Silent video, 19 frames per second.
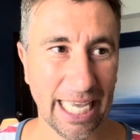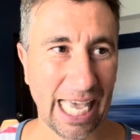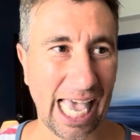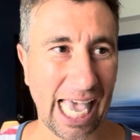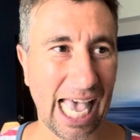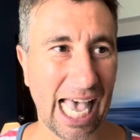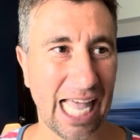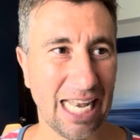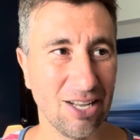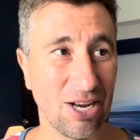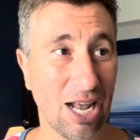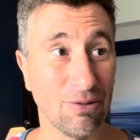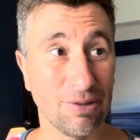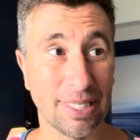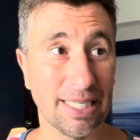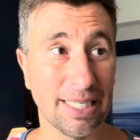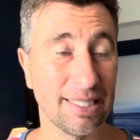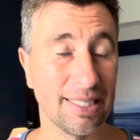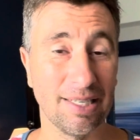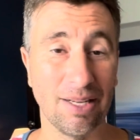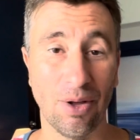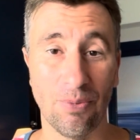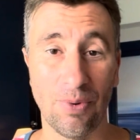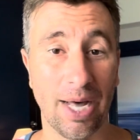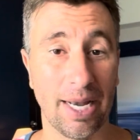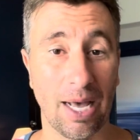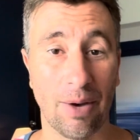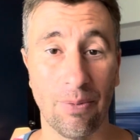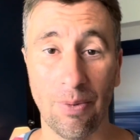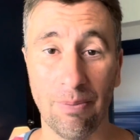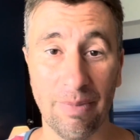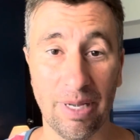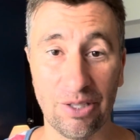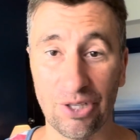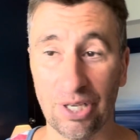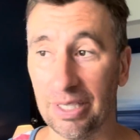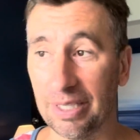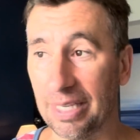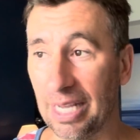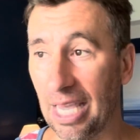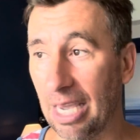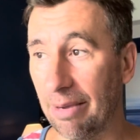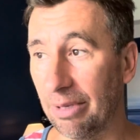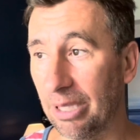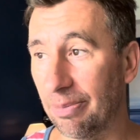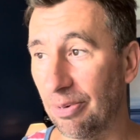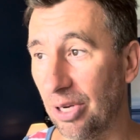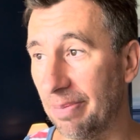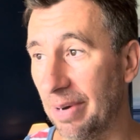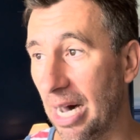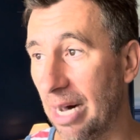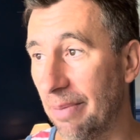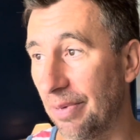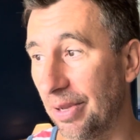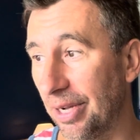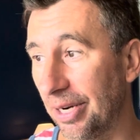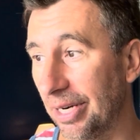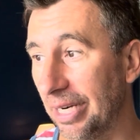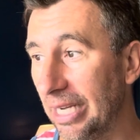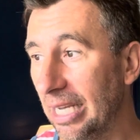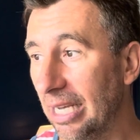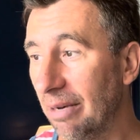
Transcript: And I was listening to one, I won't mention his name, he's pretty popular,